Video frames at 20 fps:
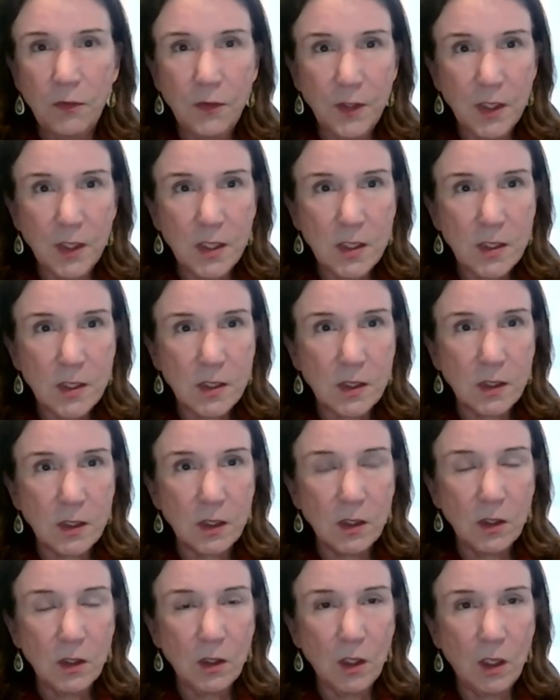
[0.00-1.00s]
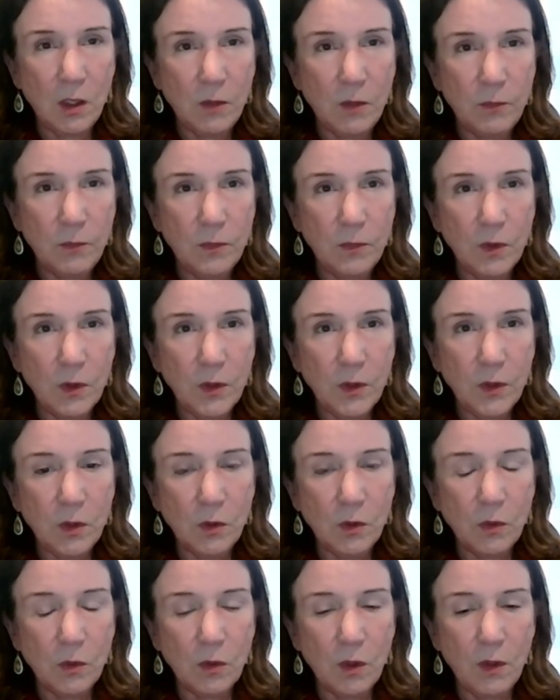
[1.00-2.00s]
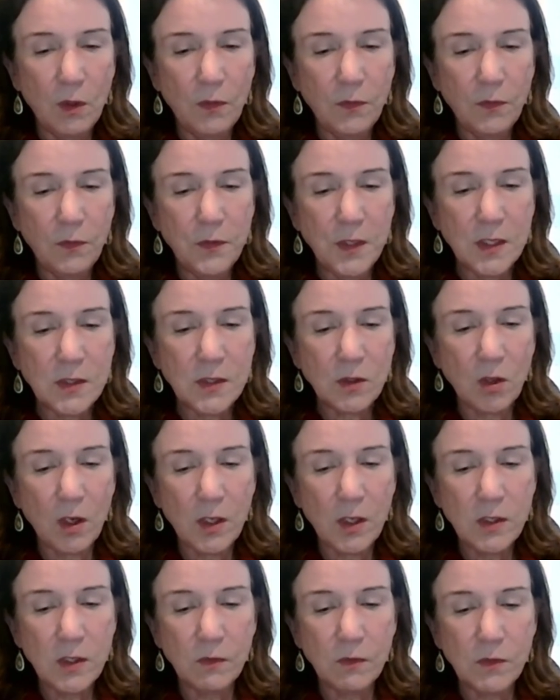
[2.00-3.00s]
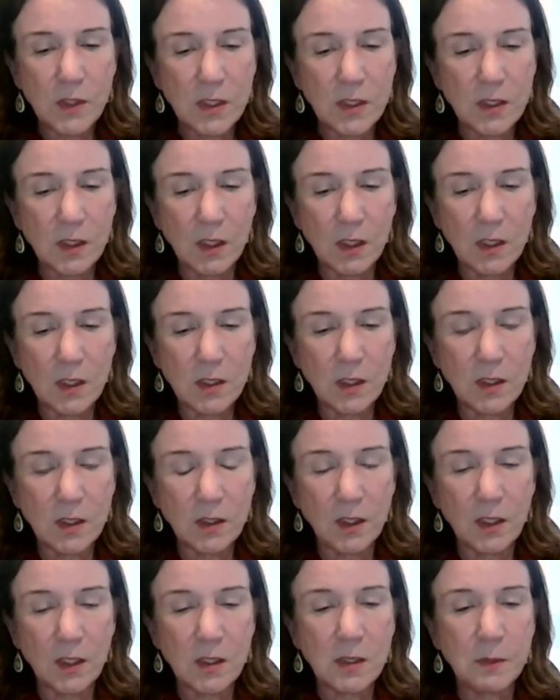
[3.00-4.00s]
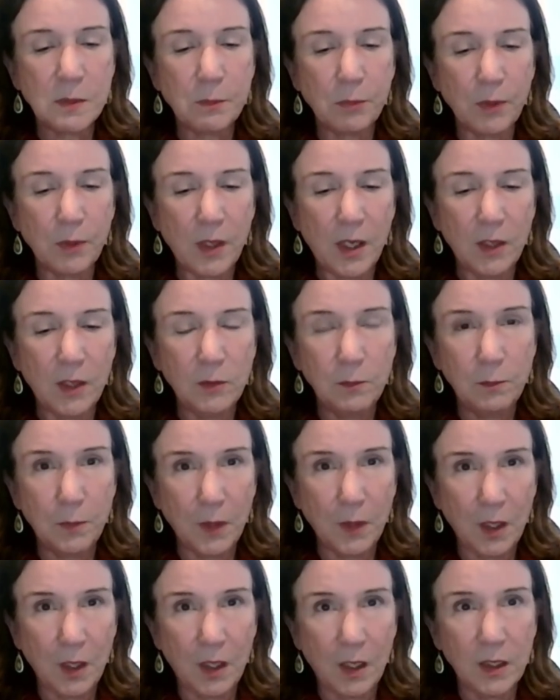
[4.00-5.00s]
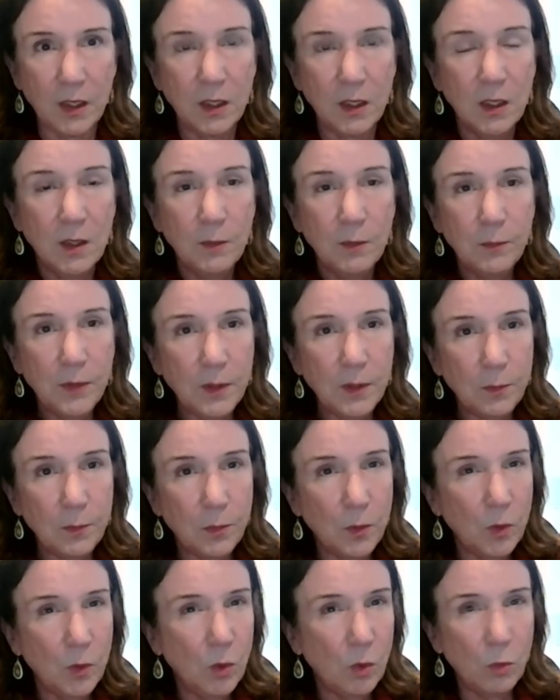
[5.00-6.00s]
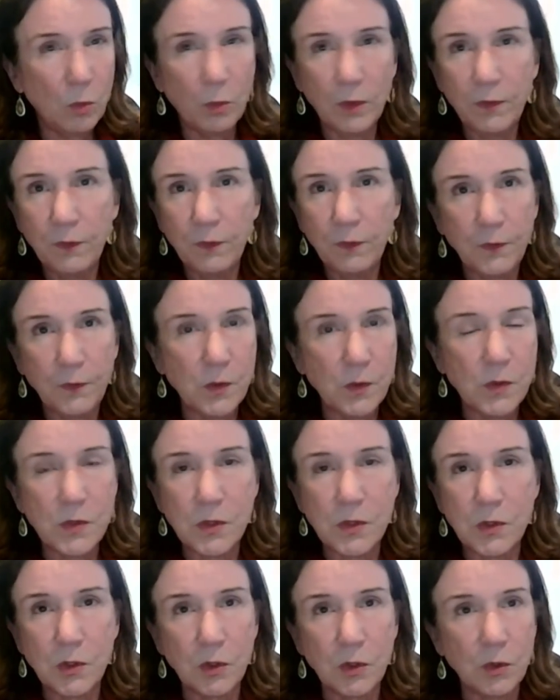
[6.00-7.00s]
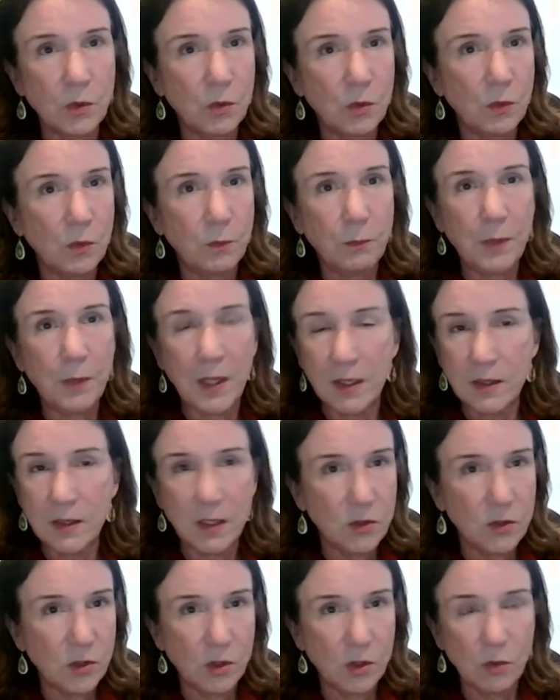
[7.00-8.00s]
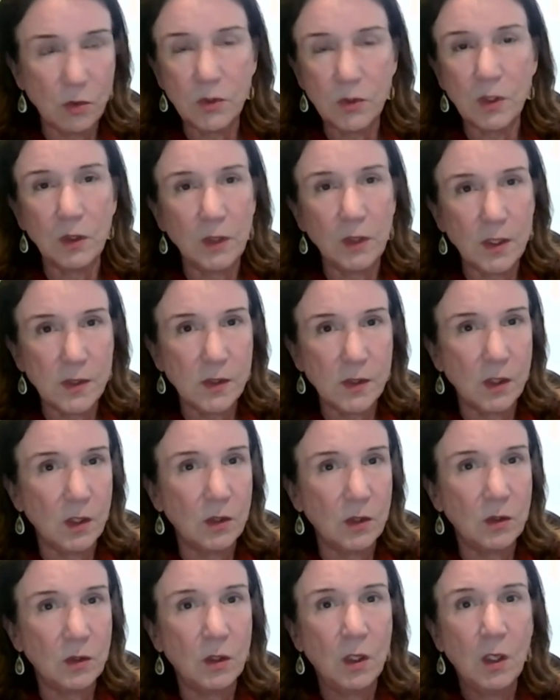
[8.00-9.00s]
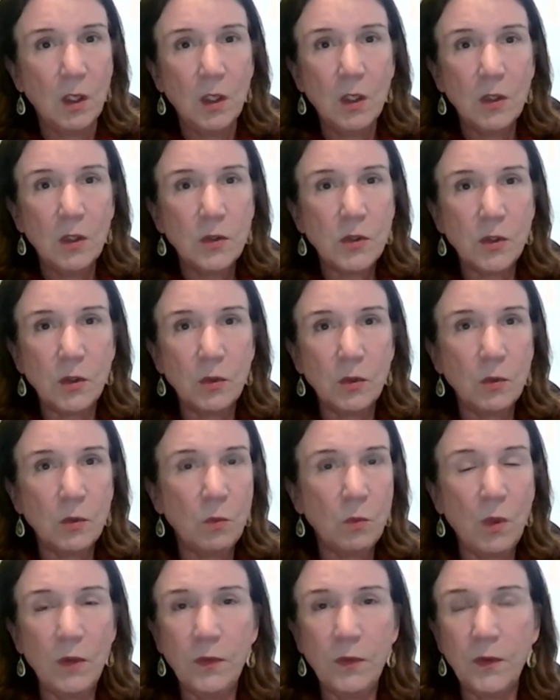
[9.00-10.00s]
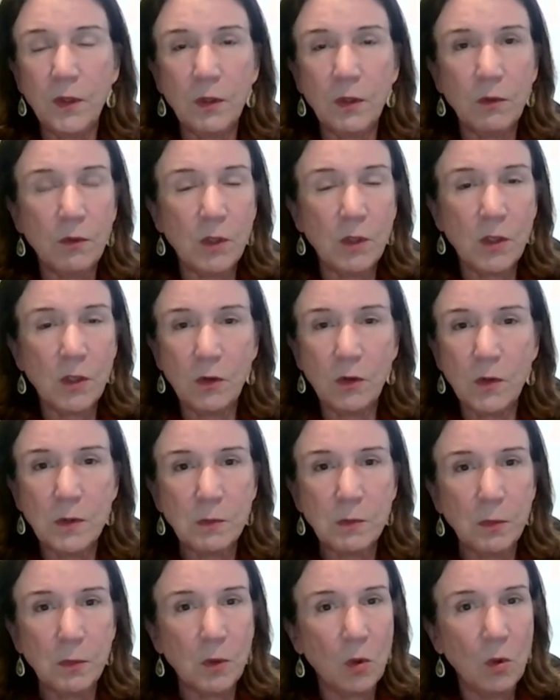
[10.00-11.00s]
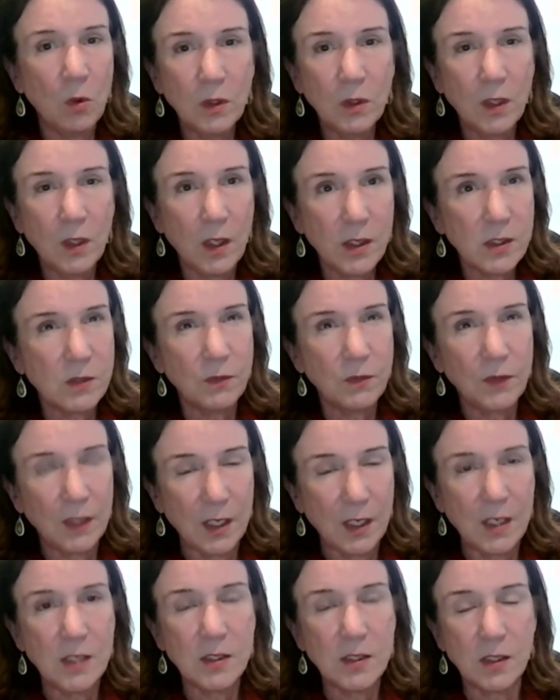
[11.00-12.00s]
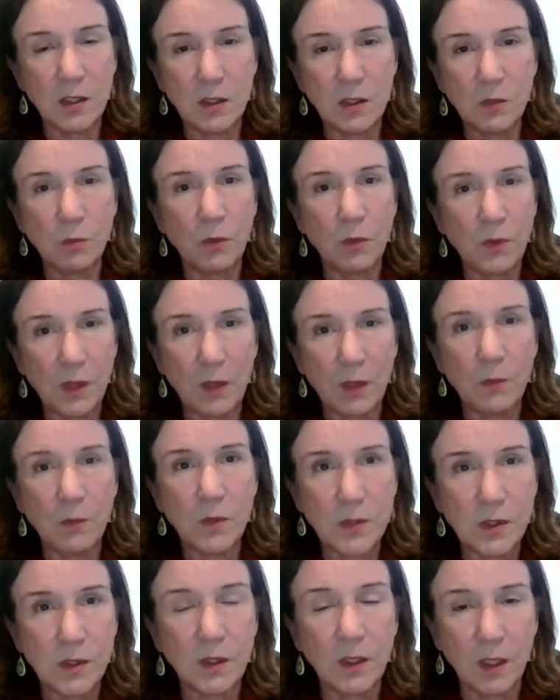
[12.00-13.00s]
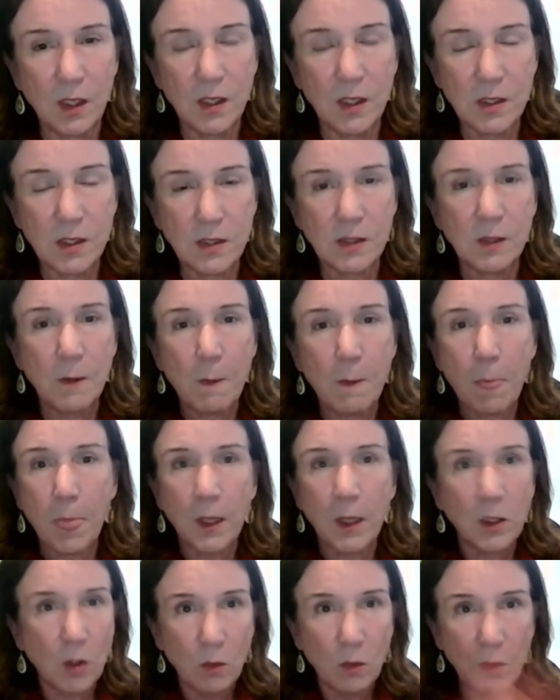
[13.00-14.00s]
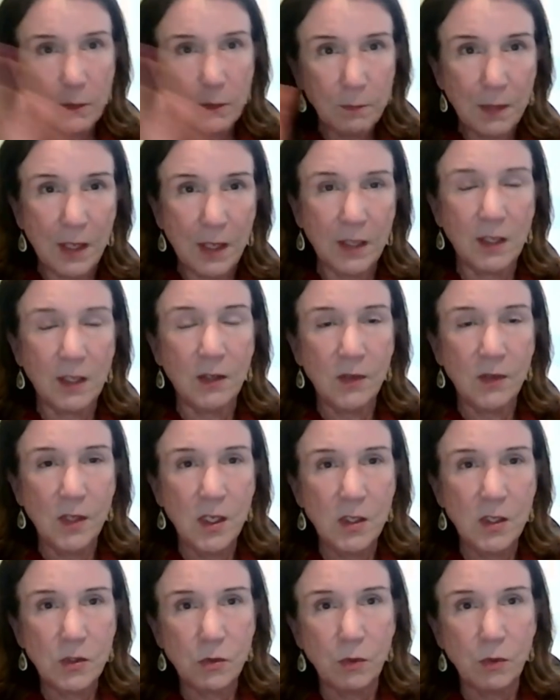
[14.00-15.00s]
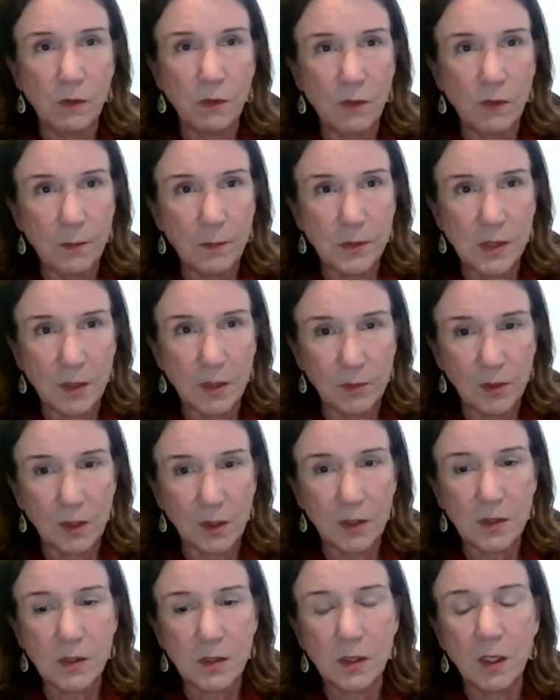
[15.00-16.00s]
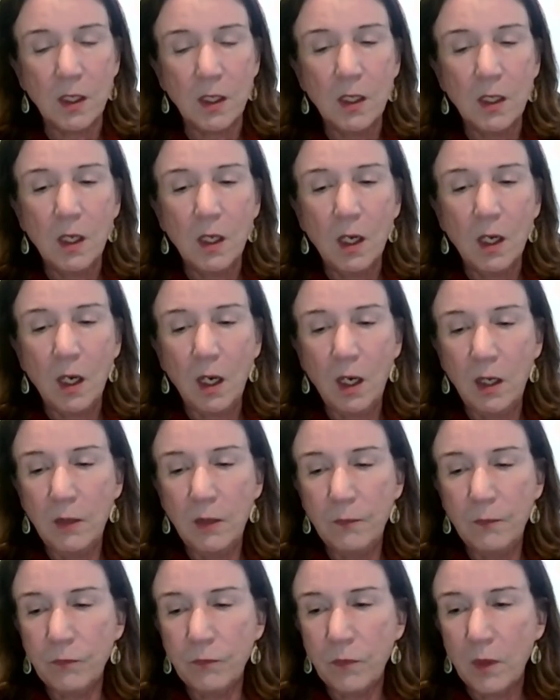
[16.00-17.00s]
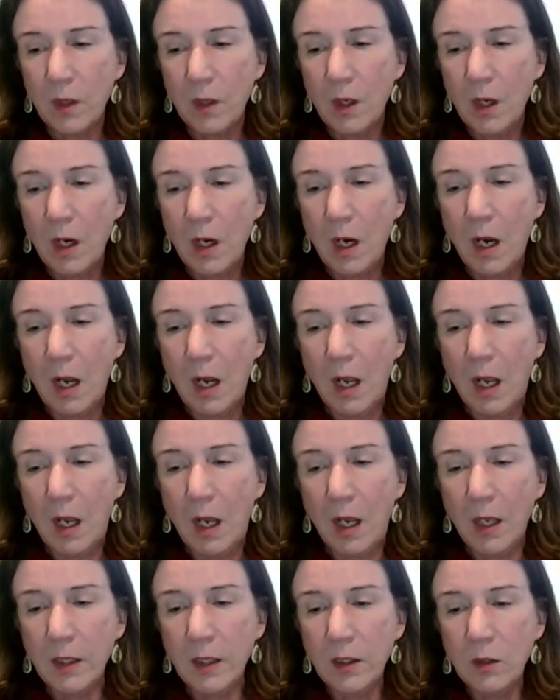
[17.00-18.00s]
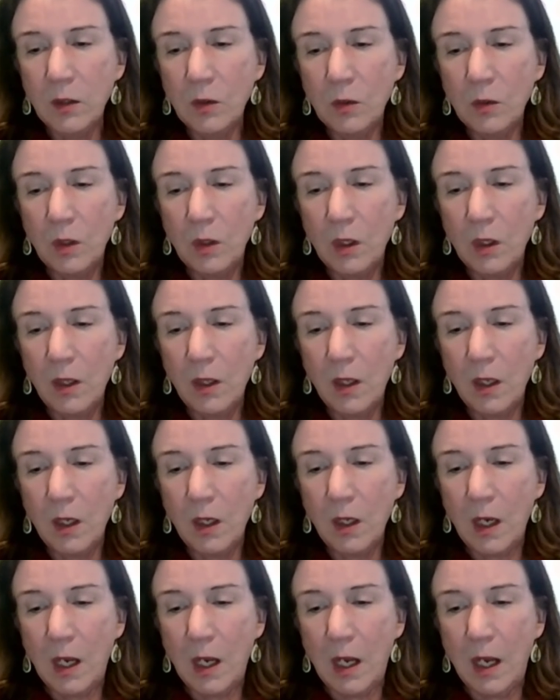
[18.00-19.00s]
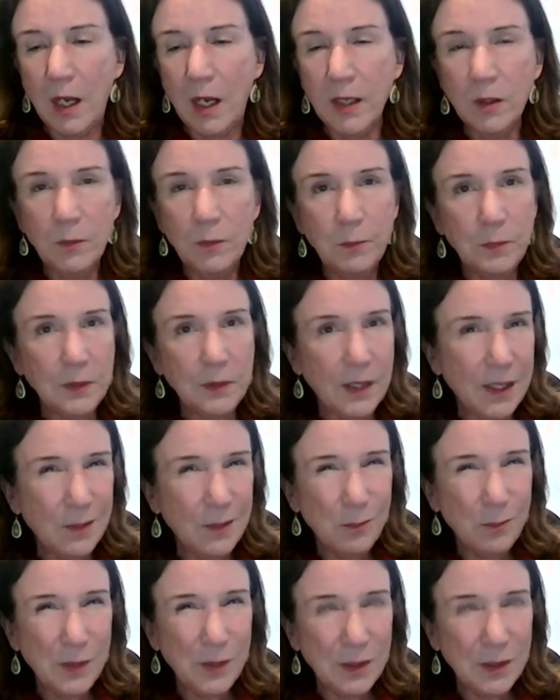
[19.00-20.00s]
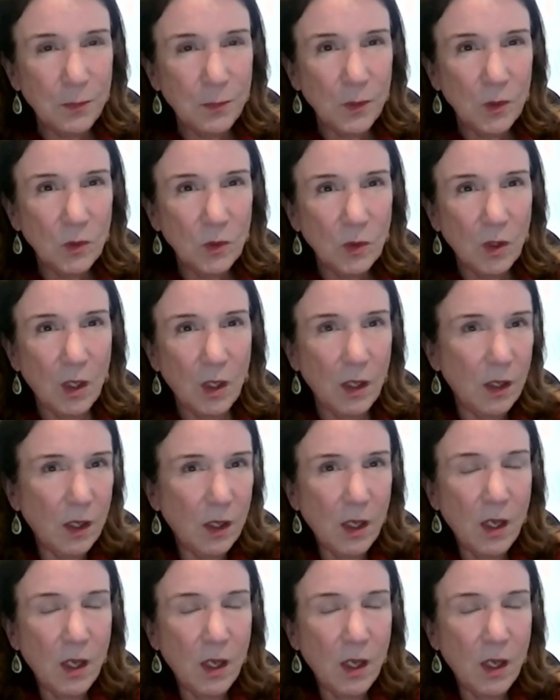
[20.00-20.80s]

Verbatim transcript: these um, you know these kinds of diseases get spread by people who refuse to pay attention or to listen to one thing or another. There's been all kinds of cases where that was the case going back in the history of epidemics. Um, you know, I don't blame people. I,